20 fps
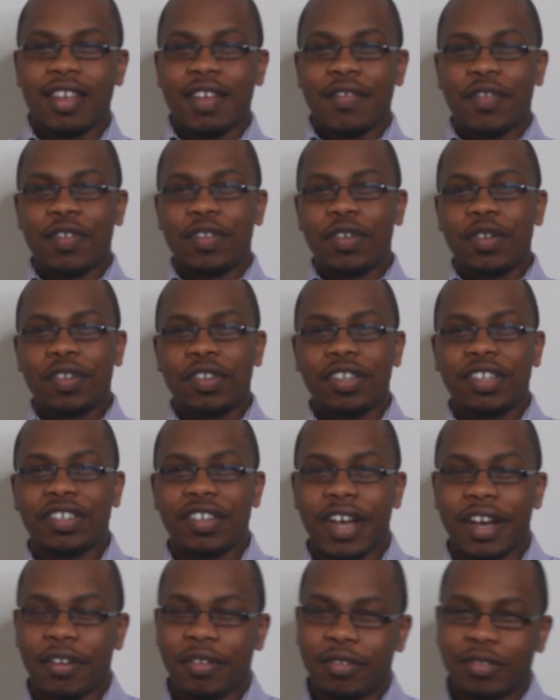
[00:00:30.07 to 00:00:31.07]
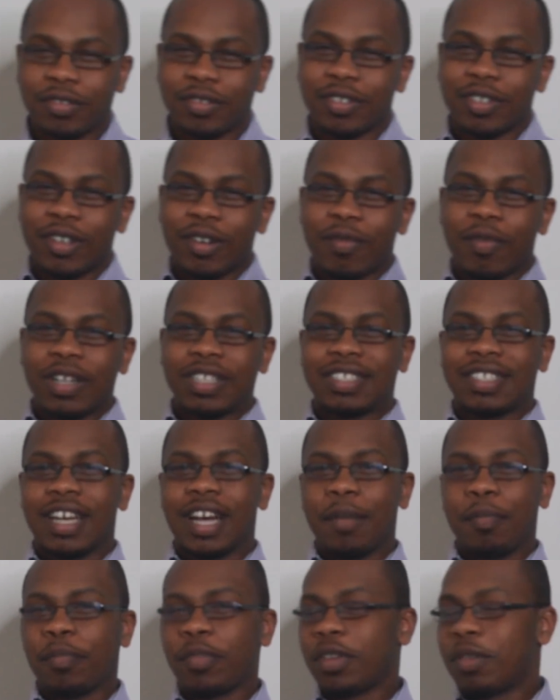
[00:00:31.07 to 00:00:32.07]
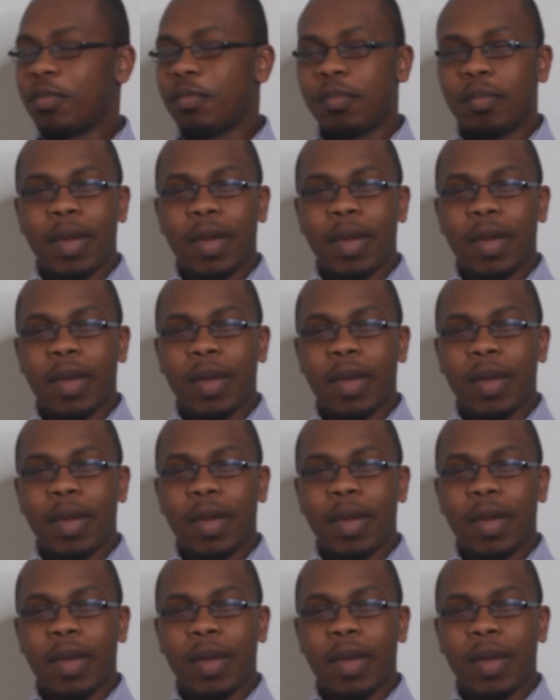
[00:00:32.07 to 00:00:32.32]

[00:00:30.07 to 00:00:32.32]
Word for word: If you're new to the channel, what's up?